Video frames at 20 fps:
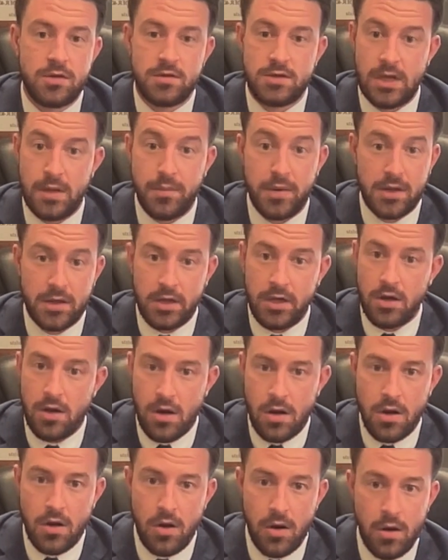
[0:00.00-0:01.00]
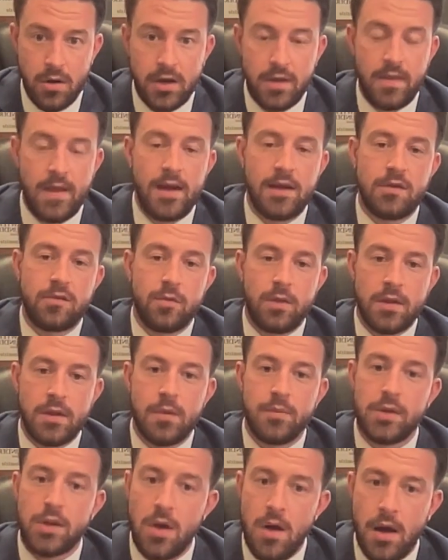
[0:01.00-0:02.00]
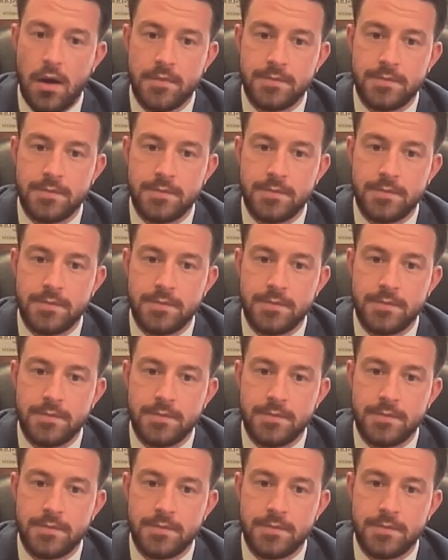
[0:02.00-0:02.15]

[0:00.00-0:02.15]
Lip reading: typically are heard and that is where they belong.